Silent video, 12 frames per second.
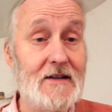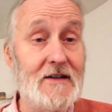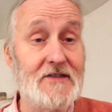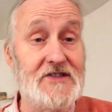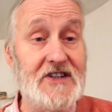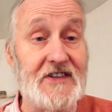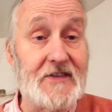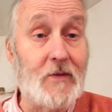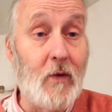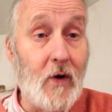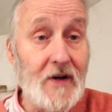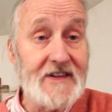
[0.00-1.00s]
Jesus
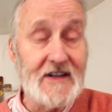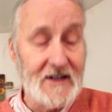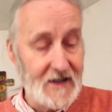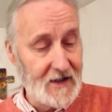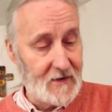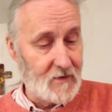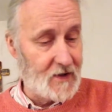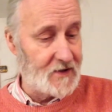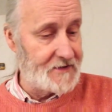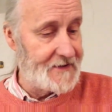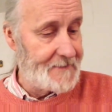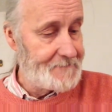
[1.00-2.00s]
was in another
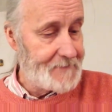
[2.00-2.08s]
world.